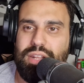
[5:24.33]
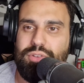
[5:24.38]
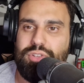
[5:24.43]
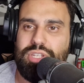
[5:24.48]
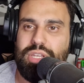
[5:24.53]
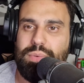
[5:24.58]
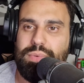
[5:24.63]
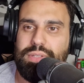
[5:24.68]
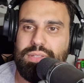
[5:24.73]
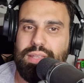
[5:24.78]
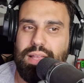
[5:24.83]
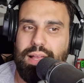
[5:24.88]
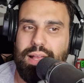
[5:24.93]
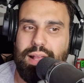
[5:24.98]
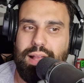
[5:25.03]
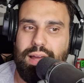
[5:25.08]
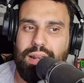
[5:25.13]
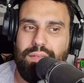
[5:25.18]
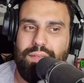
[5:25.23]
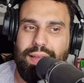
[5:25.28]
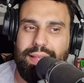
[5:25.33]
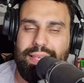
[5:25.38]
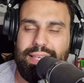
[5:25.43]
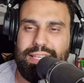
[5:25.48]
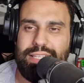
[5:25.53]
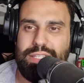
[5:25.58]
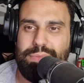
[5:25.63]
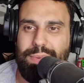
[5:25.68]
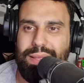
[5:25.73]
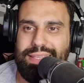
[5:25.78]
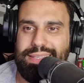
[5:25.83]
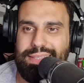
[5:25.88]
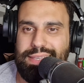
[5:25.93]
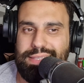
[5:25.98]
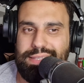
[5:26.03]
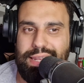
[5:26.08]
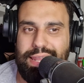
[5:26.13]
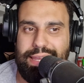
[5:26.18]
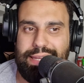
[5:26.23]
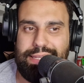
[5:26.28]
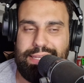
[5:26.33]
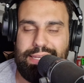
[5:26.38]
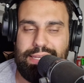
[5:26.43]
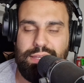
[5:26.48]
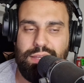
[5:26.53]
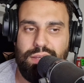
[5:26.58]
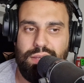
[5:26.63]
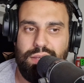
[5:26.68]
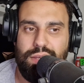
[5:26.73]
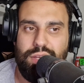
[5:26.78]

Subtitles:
She was the kind of like expenses lady.